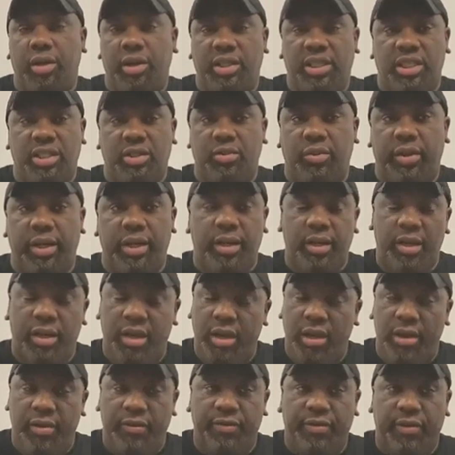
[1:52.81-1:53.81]
This one,
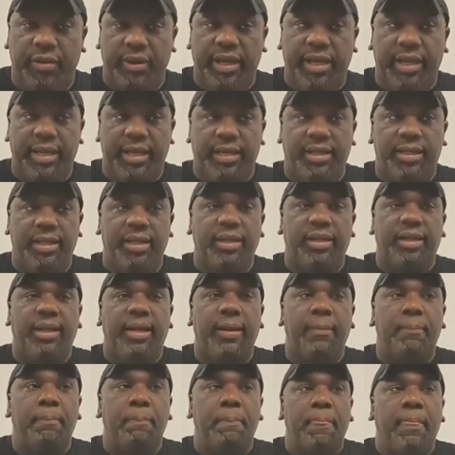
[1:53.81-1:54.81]
forget it.
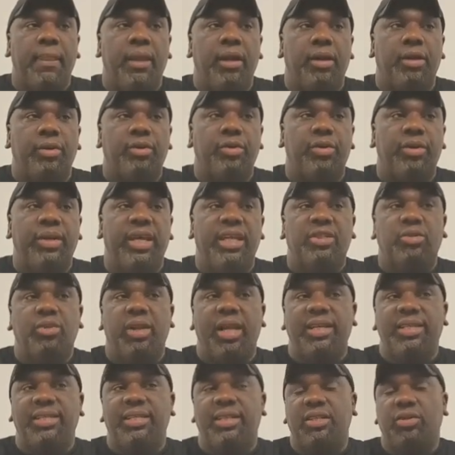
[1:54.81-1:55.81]
Yeah. The next
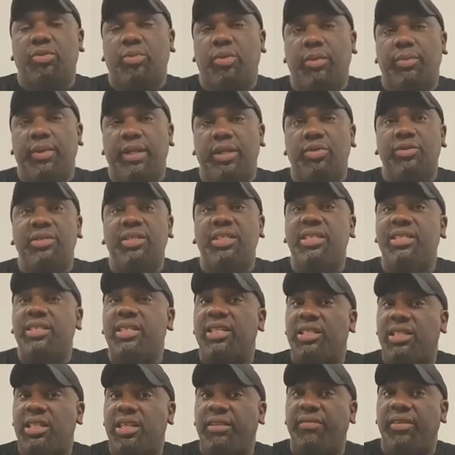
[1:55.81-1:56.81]
license will be the
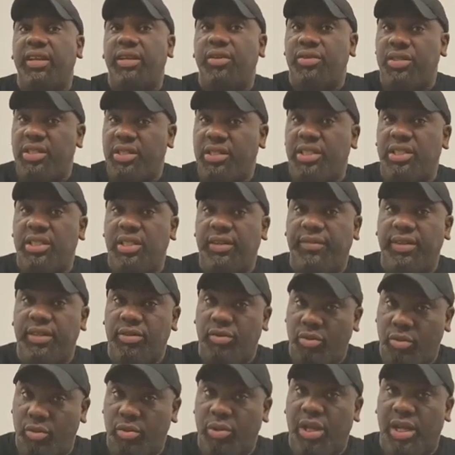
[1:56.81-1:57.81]
CCTV. The CCTV is
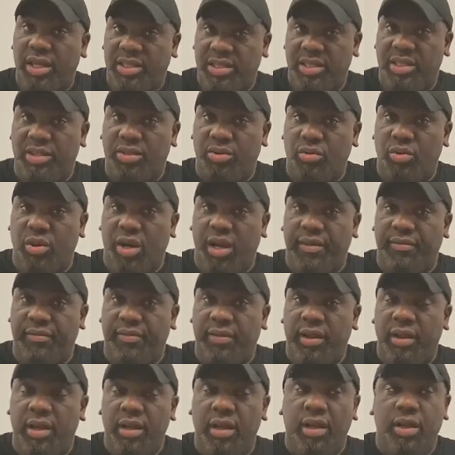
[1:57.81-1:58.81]
a good license to have.
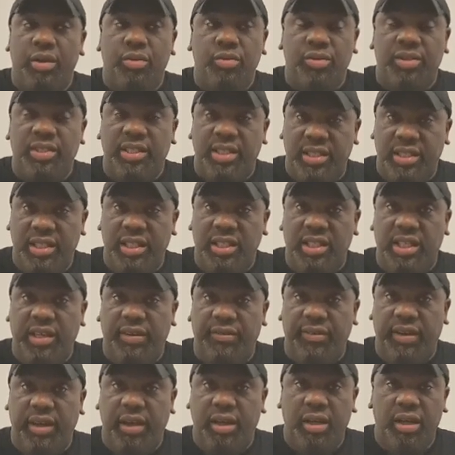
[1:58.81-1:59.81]
The
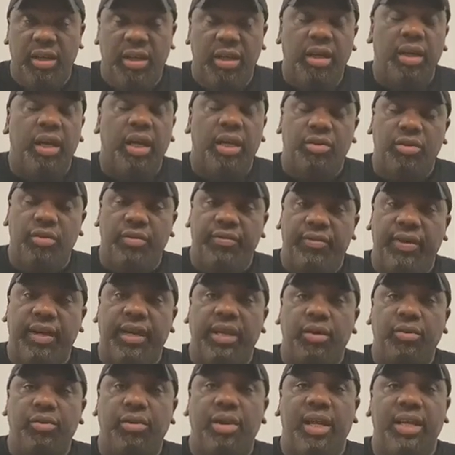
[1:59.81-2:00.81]
CCTV is a
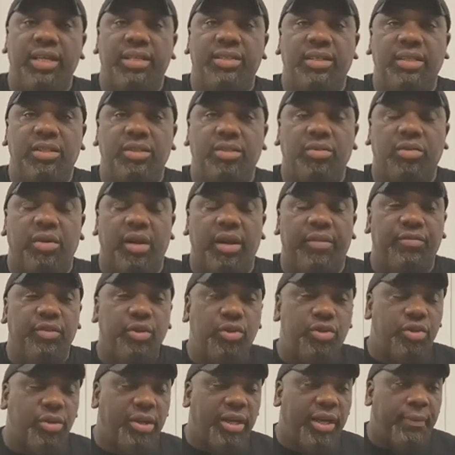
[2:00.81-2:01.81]
very good license to have.
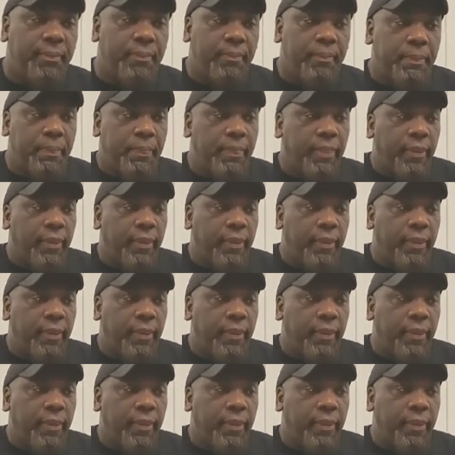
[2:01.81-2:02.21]
Usually,